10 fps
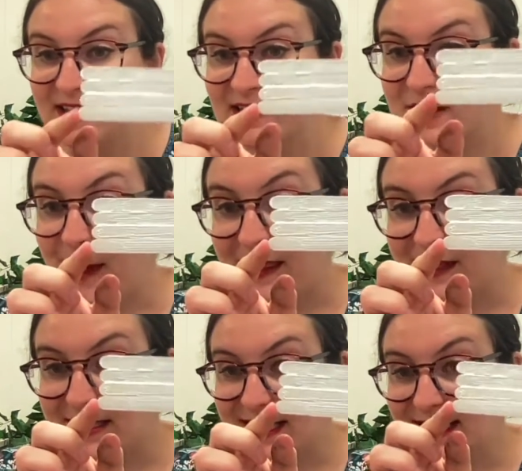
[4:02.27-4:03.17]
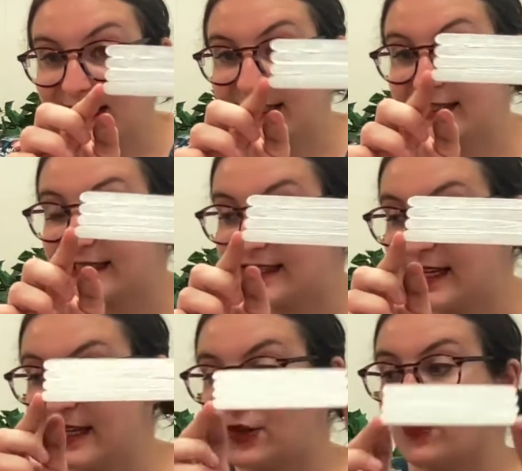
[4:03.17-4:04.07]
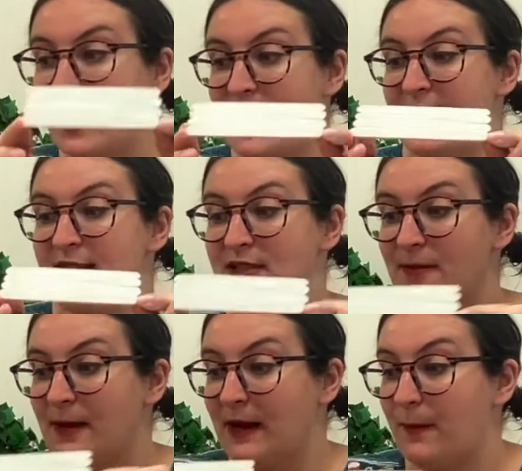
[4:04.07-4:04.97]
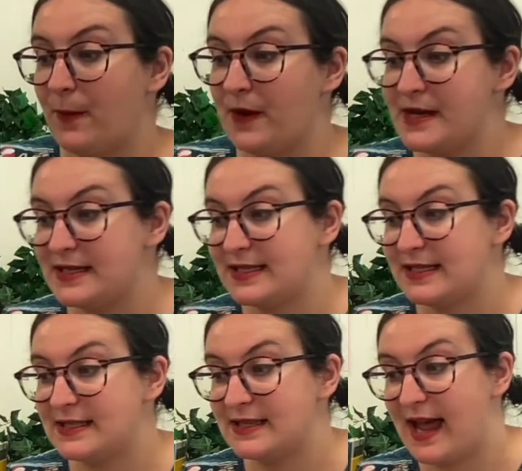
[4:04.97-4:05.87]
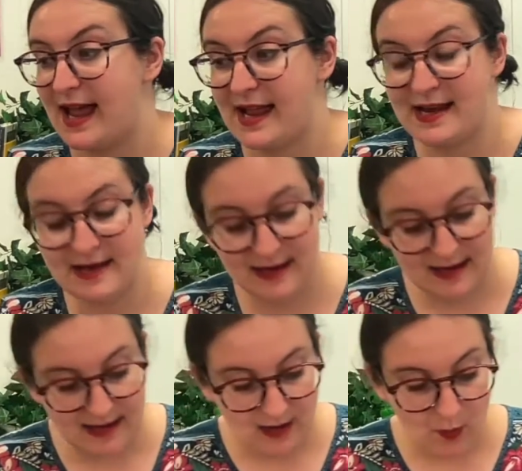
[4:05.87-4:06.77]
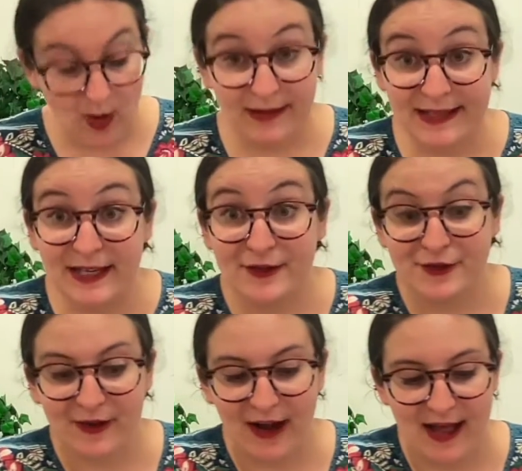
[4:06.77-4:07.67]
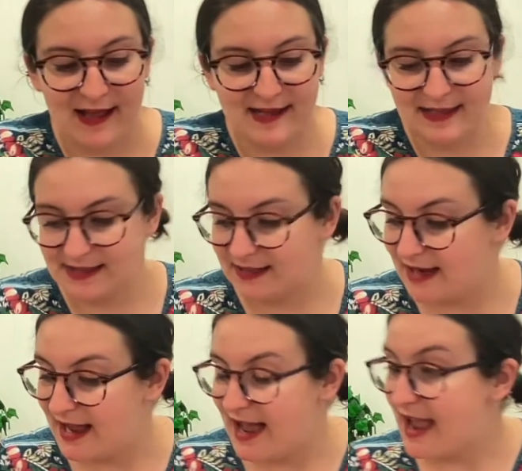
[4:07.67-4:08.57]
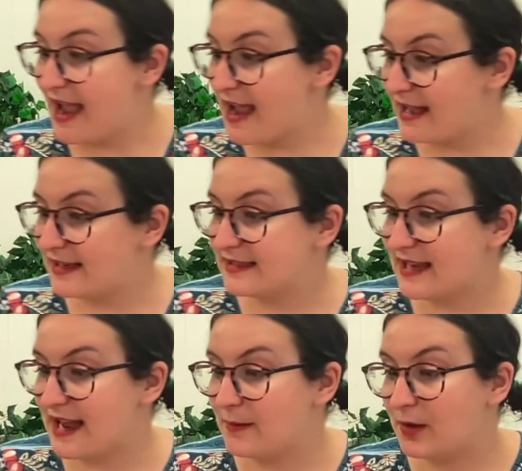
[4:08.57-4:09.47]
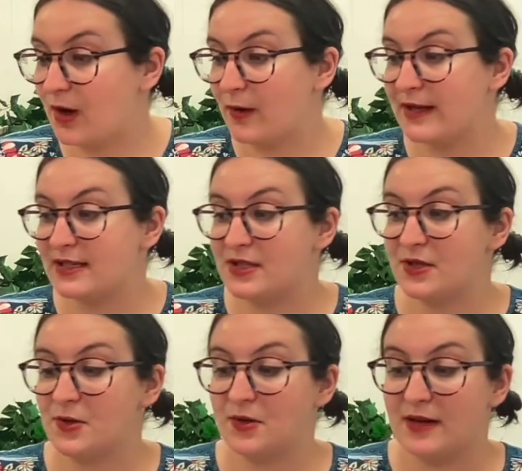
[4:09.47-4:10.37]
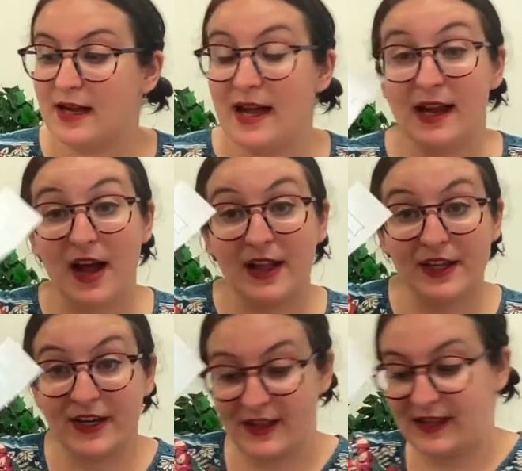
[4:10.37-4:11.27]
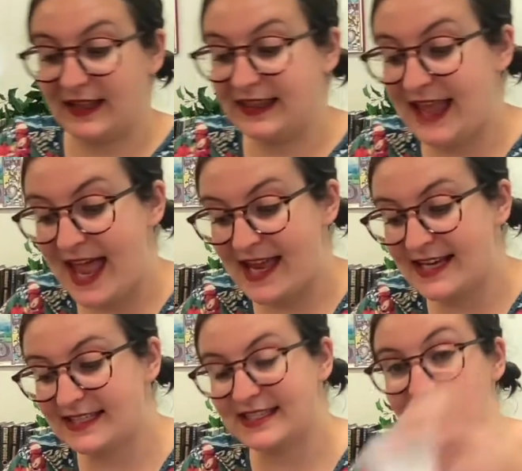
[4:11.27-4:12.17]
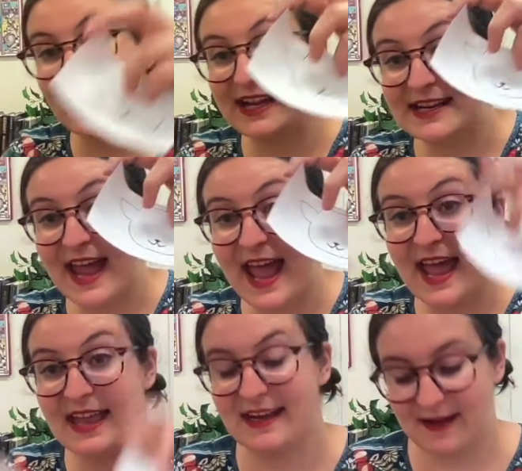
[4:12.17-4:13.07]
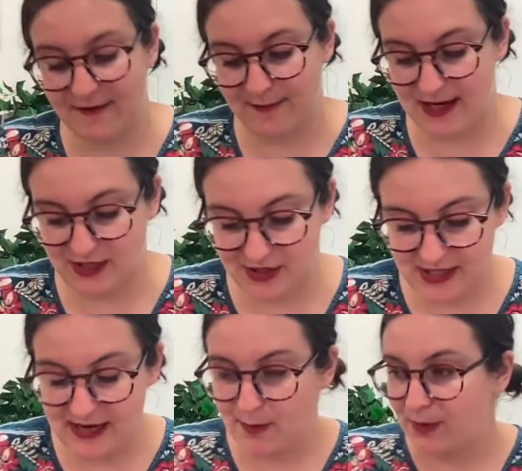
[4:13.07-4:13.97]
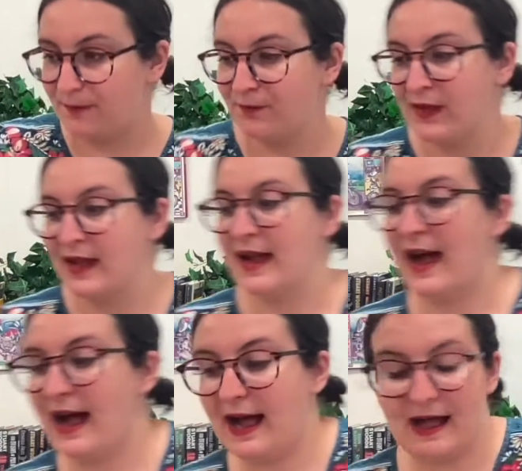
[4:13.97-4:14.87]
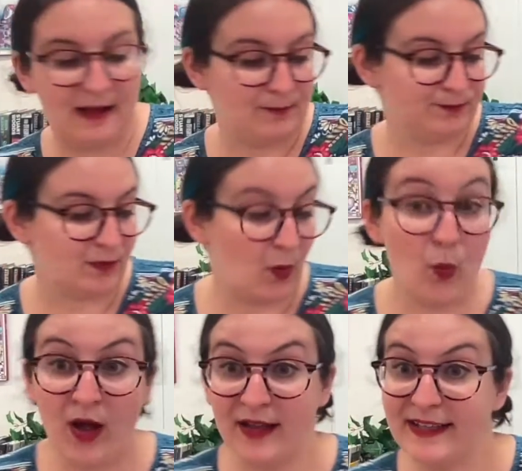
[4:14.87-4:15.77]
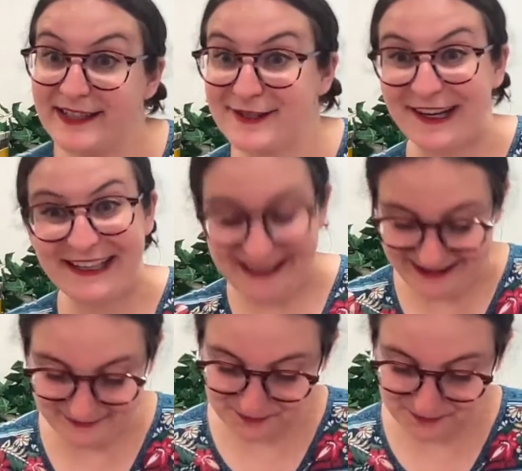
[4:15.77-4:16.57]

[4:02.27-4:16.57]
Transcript: So mine looks like this. It's gonna dry, so I'm gonna put it to the side while it dries, and I'm going to color the legs and head of my sheep while it's drying.